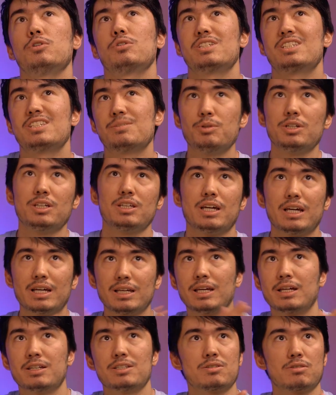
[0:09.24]
could speak
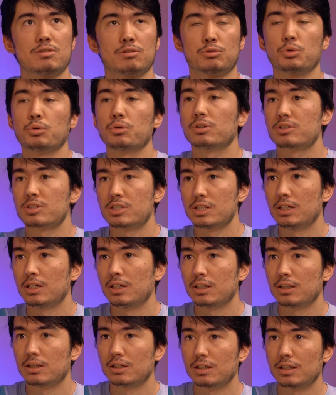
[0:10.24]
against the
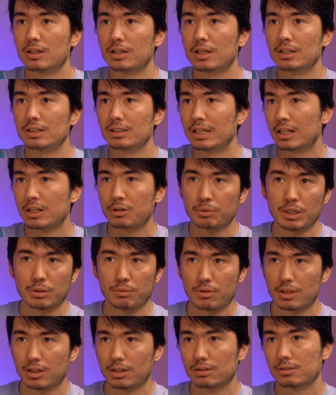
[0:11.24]
royalty and get away
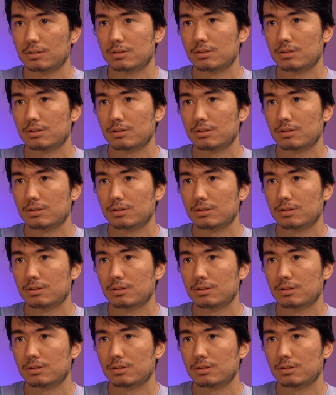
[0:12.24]
with it.